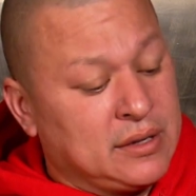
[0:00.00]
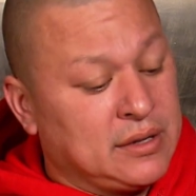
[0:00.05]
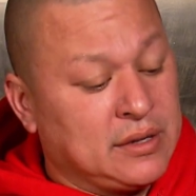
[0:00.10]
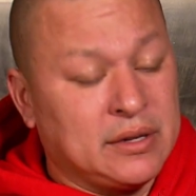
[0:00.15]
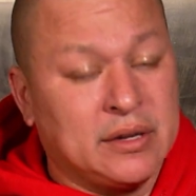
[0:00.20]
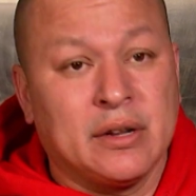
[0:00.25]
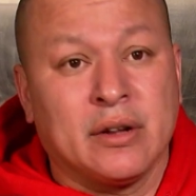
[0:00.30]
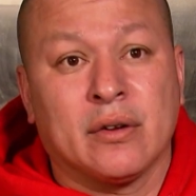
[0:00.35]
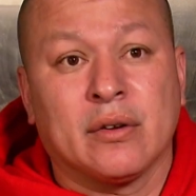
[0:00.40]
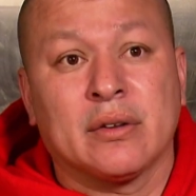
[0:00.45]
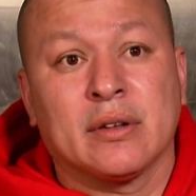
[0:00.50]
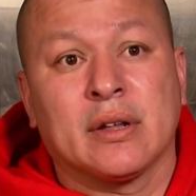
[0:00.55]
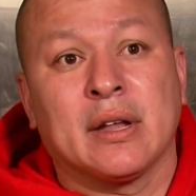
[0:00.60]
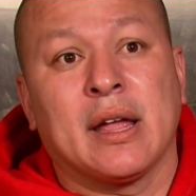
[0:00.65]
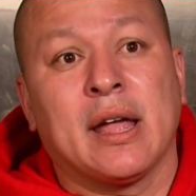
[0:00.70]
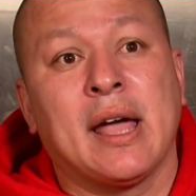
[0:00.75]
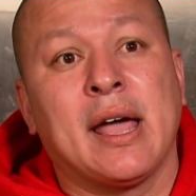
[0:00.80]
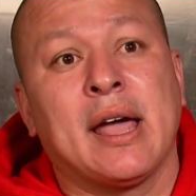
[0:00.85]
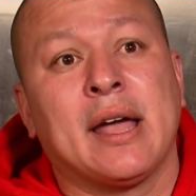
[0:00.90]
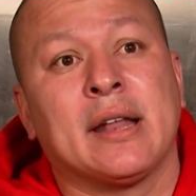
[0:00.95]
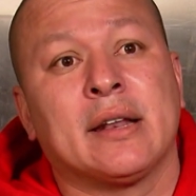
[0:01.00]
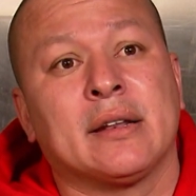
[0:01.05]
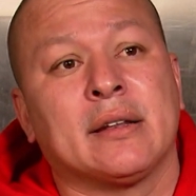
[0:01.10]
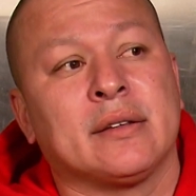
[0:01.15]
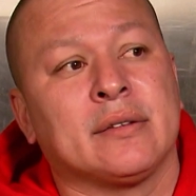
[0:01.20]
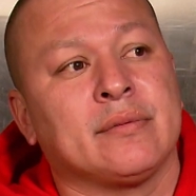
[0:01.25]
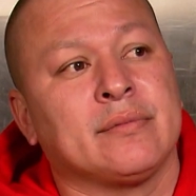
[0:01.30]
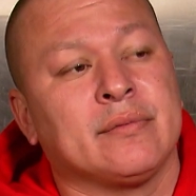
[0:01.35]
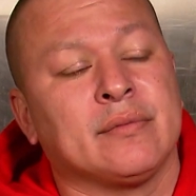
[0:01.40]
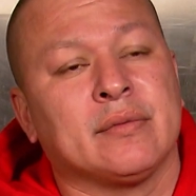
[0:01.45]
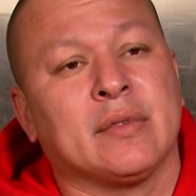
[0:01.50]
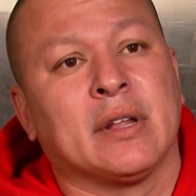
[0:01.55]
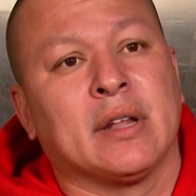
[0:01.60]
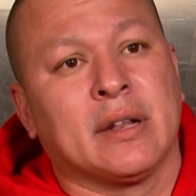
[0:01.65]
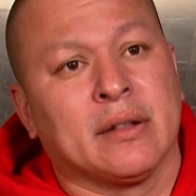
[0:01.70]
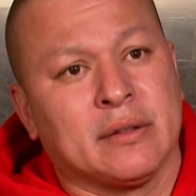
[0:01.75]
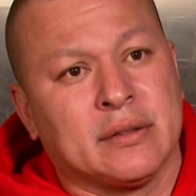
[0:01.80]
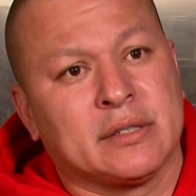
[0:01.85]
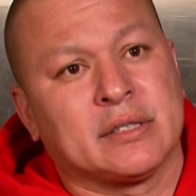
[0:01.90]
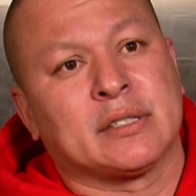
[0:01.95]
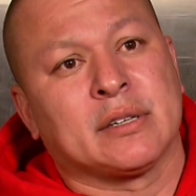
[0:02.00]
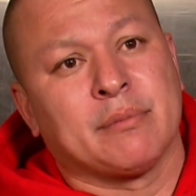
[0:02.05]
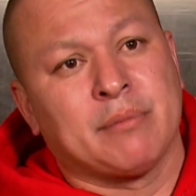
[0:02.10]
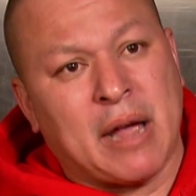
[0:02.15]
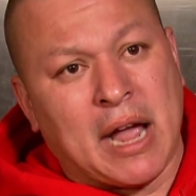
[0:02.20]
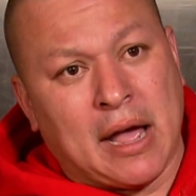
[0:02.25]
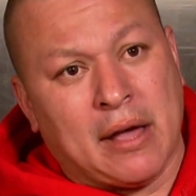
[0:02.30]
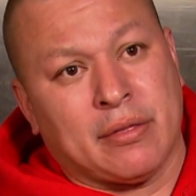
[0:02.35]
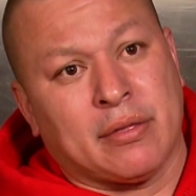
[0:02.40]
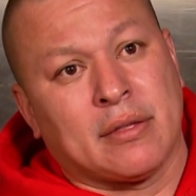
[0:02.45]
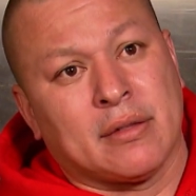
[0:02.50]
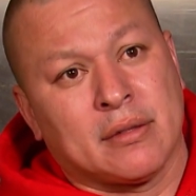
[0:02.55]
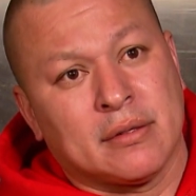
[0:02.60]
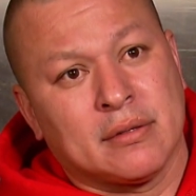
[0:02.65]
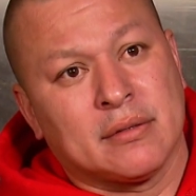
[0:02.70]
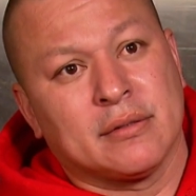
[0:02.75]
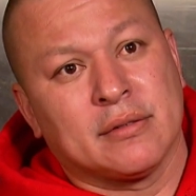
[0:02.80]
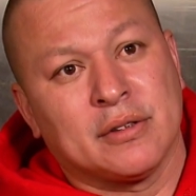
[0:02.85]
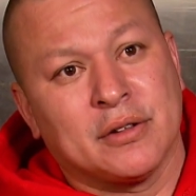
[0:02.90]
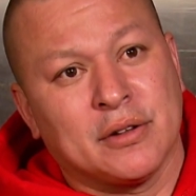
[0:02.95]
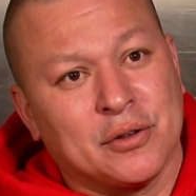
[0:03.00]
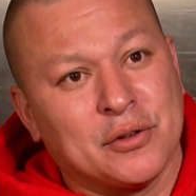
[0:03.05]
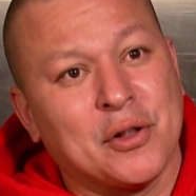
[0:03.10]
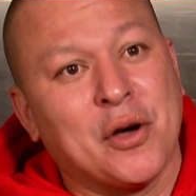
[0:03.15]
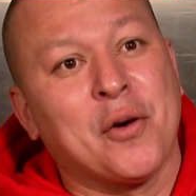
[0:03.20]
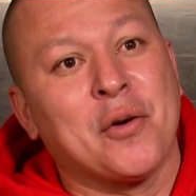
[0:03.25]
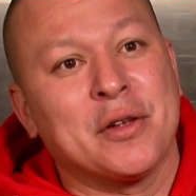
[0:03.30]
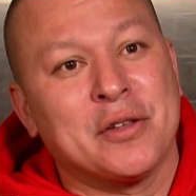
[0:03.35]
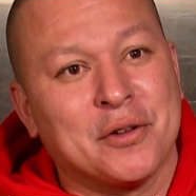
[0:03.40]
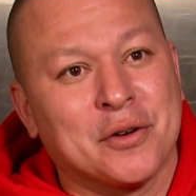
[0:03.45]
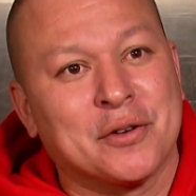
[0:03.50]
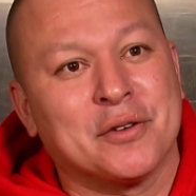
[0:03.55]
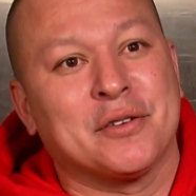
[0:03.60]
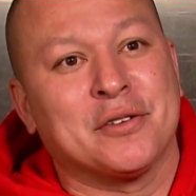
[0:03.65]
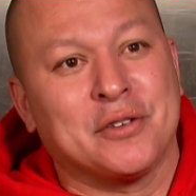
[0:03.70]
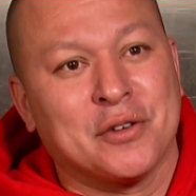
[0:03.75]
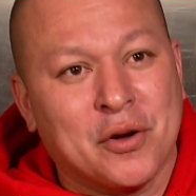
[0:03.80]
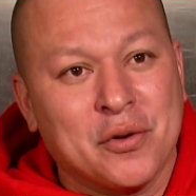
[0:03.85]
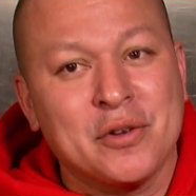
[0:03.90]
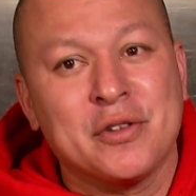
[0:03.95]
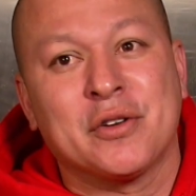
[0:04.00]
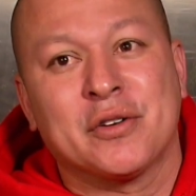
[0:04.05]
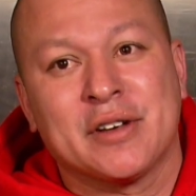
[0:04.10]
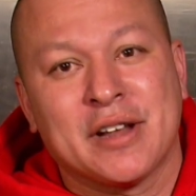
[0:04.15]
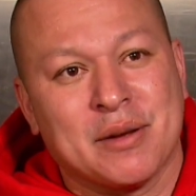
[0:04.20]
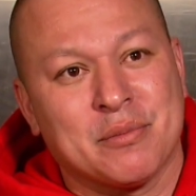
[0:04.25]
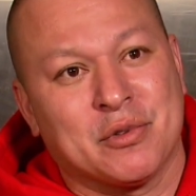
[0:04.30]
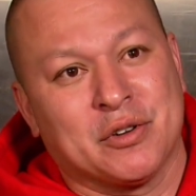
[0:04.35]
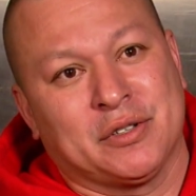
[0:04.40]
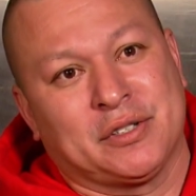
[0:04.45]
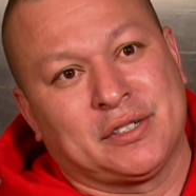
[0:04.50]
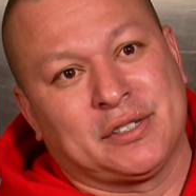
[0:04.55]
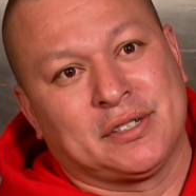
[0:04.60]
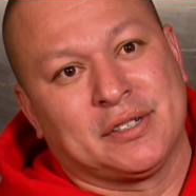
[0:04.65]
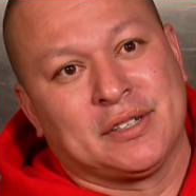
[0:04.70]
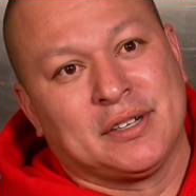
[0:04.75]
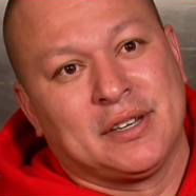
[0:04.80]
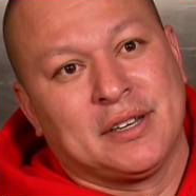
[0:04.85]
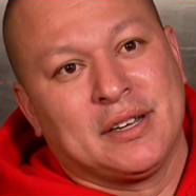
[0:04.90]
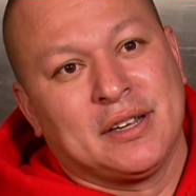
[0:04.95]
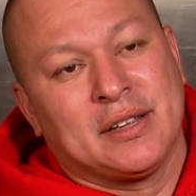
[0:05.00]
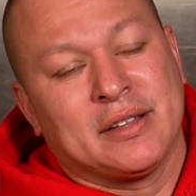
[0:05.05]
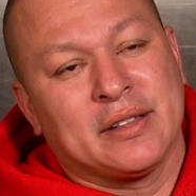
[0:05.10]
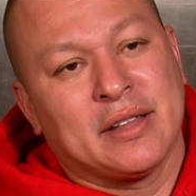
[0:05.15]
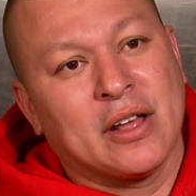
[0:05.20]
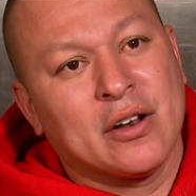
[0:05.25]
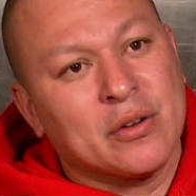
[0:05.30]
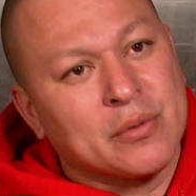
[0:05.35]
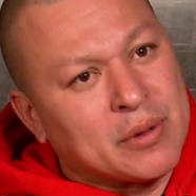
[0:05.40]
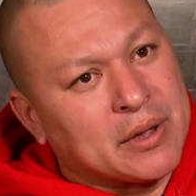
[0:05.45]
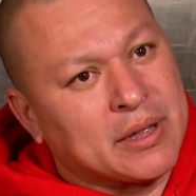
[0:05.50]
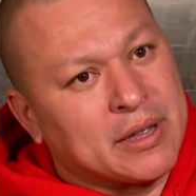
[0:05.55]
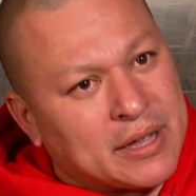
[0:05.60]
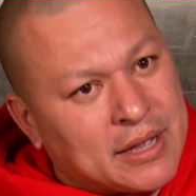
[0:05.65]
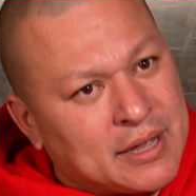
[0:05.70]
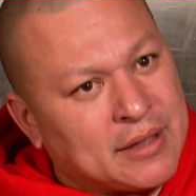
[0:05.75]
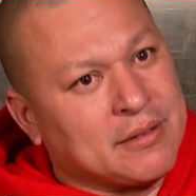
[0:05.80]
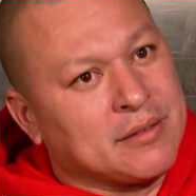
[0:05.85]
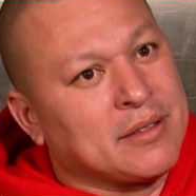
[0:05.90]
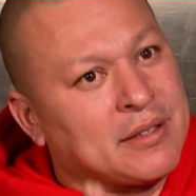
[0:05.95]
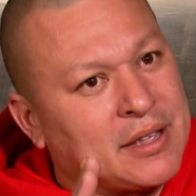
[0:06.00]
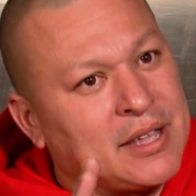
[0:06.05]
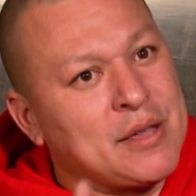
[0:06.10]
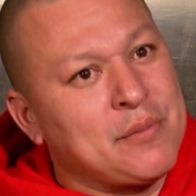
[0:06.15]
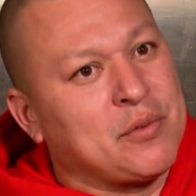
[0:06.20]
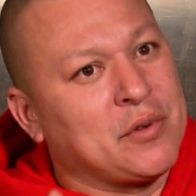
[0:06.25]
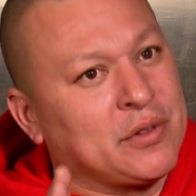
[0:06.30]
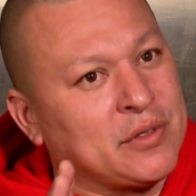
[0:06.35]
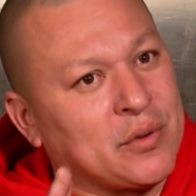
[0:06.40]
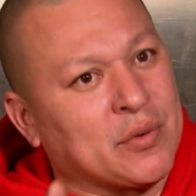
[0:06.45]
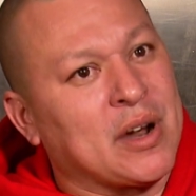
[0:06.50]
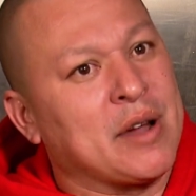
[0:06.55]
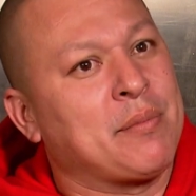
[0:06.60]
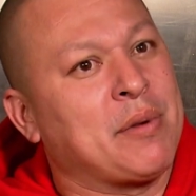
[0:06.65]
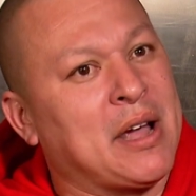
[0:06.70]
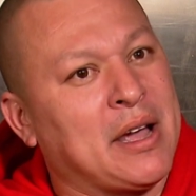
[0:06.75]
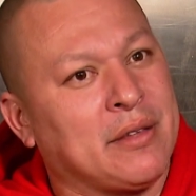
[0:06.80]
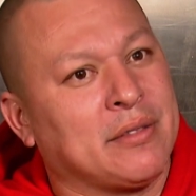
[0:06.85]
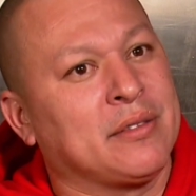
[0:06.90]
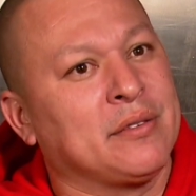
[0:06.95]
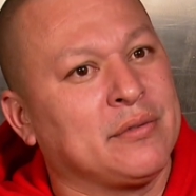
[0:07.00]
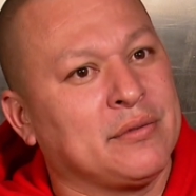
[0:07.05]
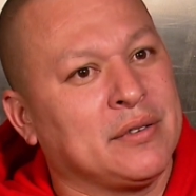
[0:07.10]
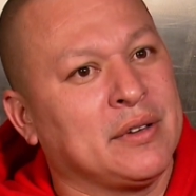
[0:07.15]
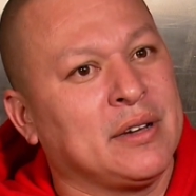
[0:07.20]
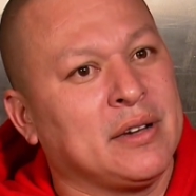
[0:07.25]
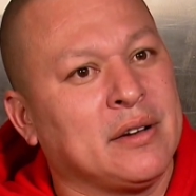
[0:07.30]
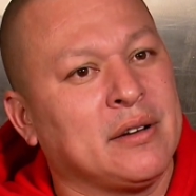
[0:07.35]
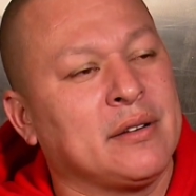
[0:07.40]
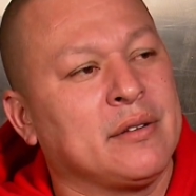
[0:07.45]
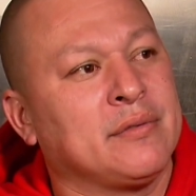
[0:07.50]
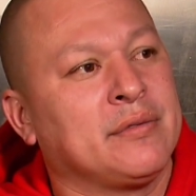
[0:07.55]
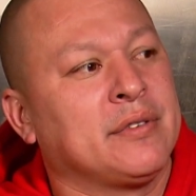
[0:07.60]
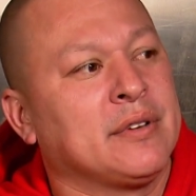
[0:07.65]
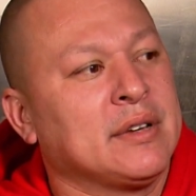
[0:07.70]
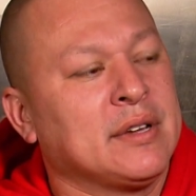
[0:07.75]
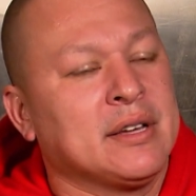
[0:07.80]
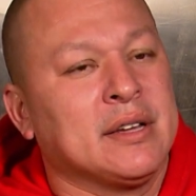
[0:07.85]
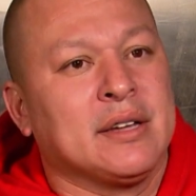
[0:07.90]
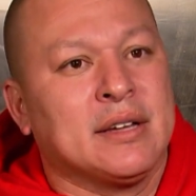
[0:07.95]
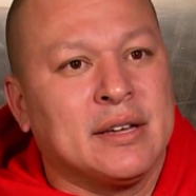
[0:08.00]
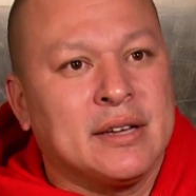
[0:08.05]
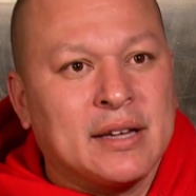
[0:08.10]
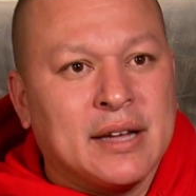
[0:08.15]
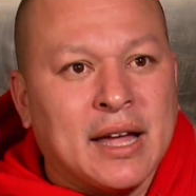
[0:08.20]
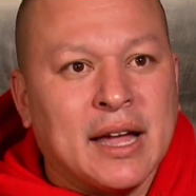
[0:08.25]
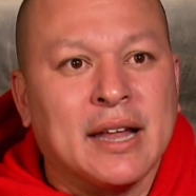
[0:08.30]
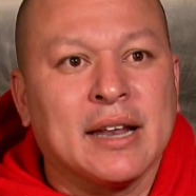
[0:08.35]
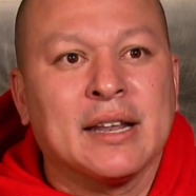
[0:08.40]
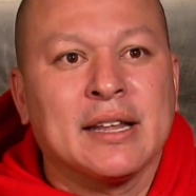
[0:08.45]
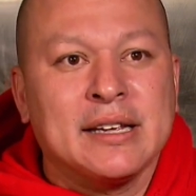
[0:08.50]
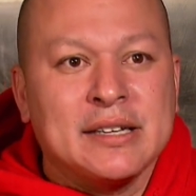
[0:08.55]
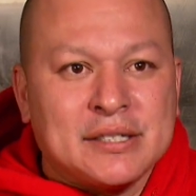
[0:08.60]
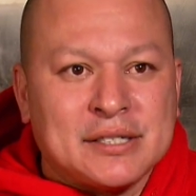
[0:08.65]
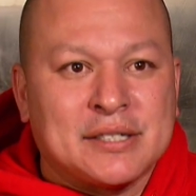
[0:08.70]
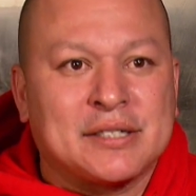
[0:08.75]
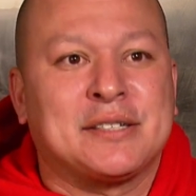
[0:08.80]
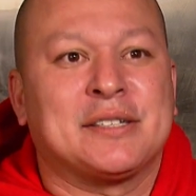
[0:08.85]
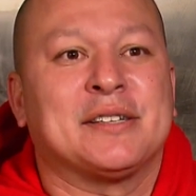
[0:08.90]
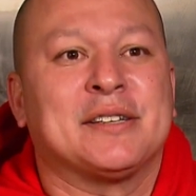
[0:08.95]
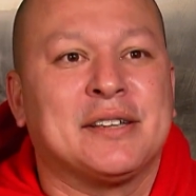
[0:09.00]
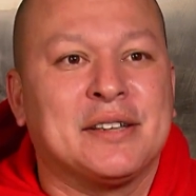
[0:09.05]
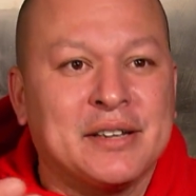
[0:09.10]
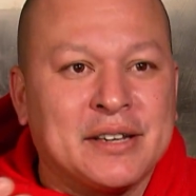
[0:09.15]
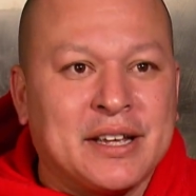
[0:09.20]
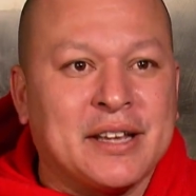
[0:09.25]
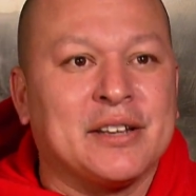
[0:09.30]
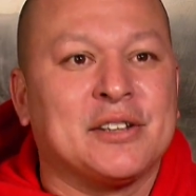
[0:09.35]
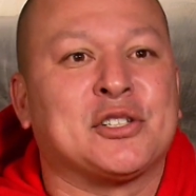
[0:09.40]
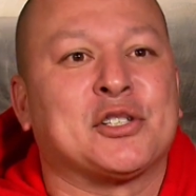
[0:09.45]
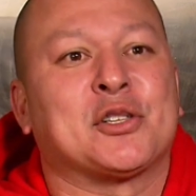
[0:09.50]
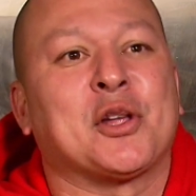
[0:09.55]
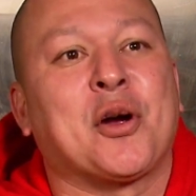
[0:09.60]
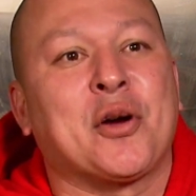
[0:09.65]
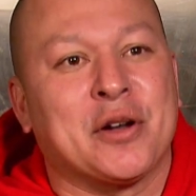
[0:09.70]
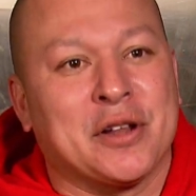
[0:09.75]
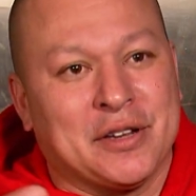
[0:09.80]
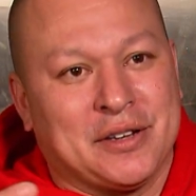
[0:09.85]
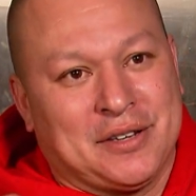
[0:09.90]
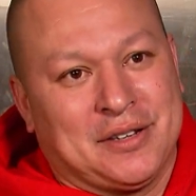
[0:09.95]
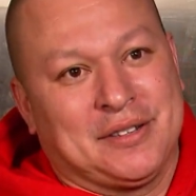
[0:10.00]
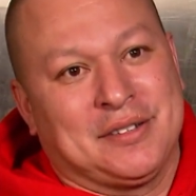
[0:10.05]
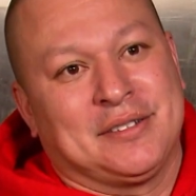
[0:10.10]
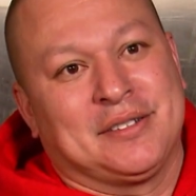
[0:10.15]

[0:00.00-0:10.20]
You know, and uh, some math. You know, knowing your knowing your numbers, that'll keep you on the right path of, of at least getting started.